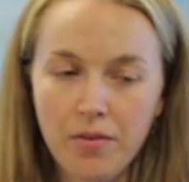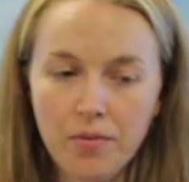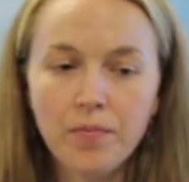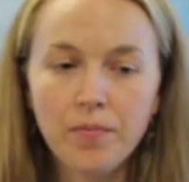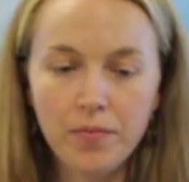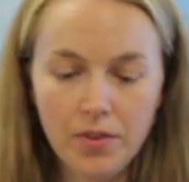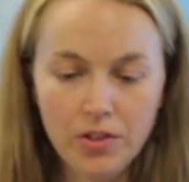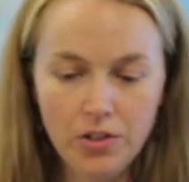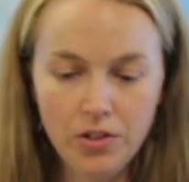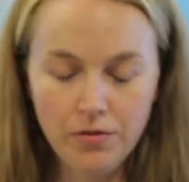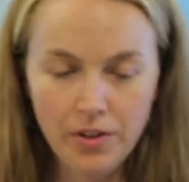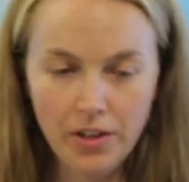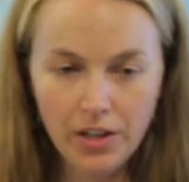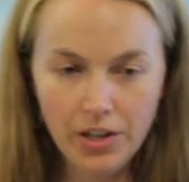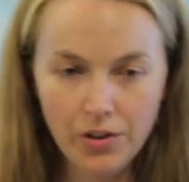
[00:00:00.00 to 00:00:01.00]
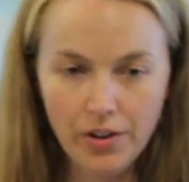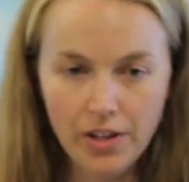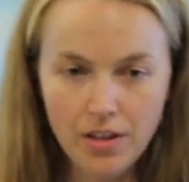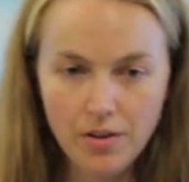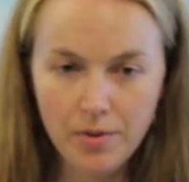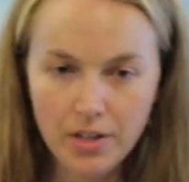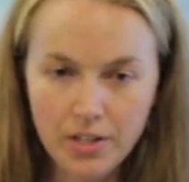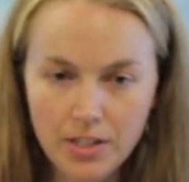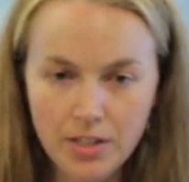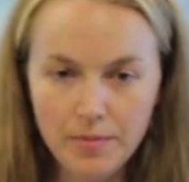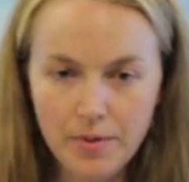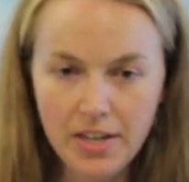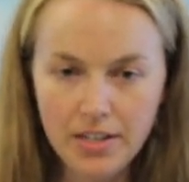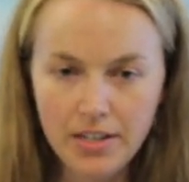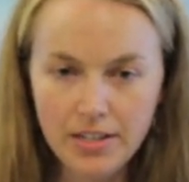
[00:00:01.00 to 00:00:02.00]
I'm going to become much more
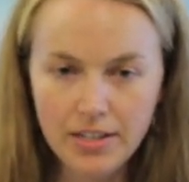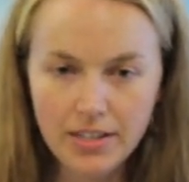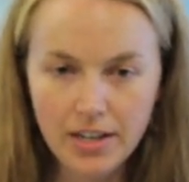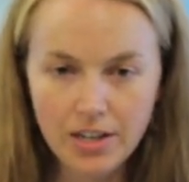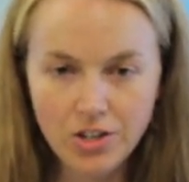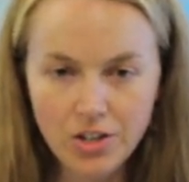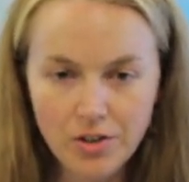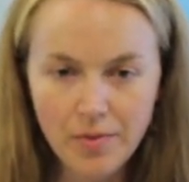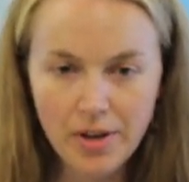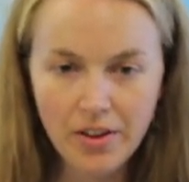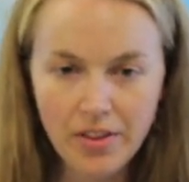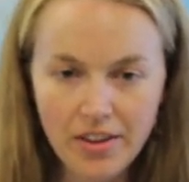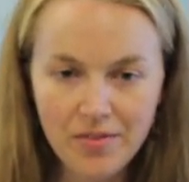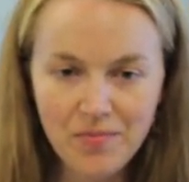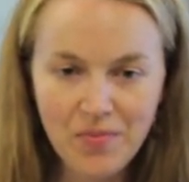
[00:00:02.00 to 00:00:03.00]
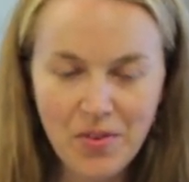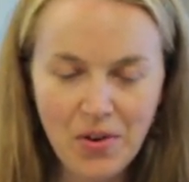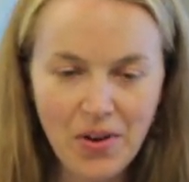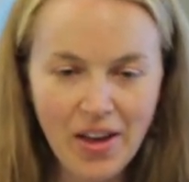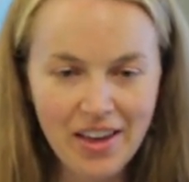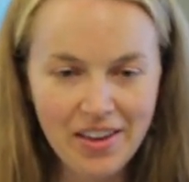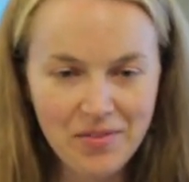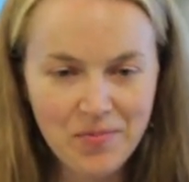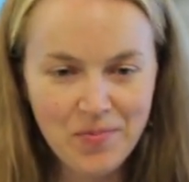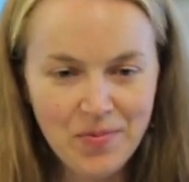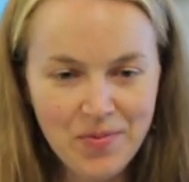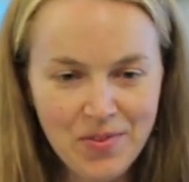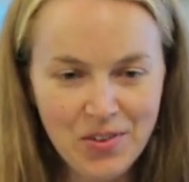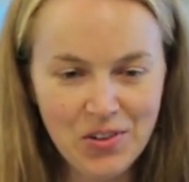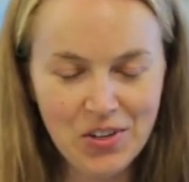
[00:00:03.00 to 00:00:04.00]
effective because I'm going to get the
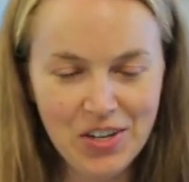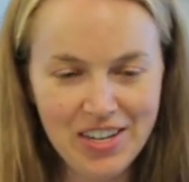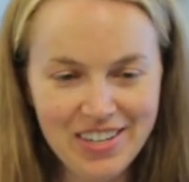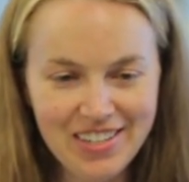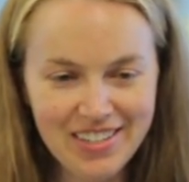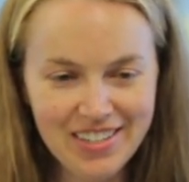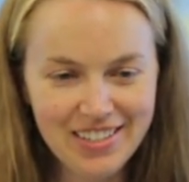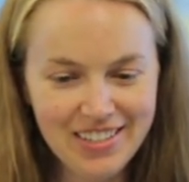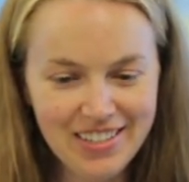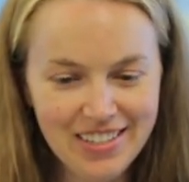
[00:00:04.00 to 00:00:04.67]
feedback that I need.